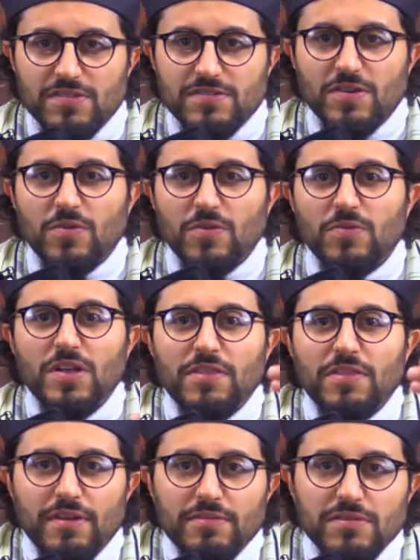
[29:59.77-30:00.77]
So
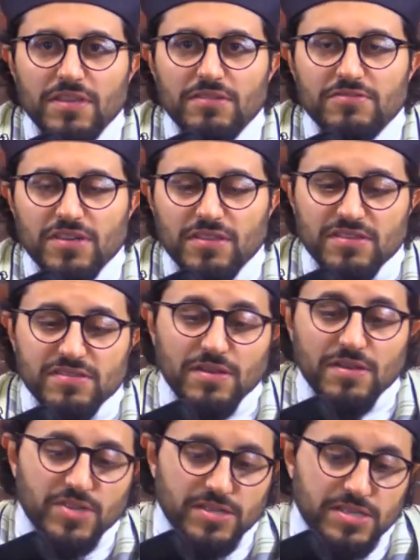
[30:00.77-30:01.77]
they're the leaders on this
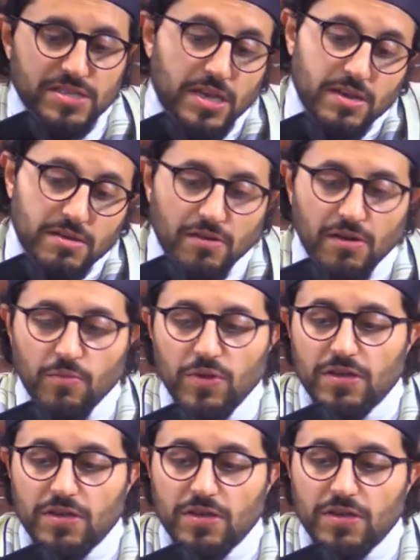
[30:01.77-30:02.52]
subject, and all we can